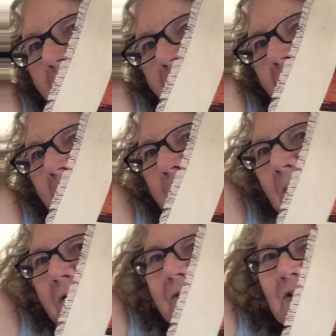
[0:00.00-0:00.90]
fair
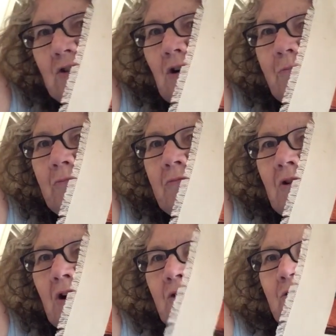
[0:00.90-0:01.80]
bit of the top
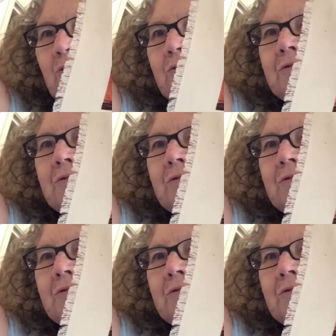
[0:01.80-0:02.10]
row,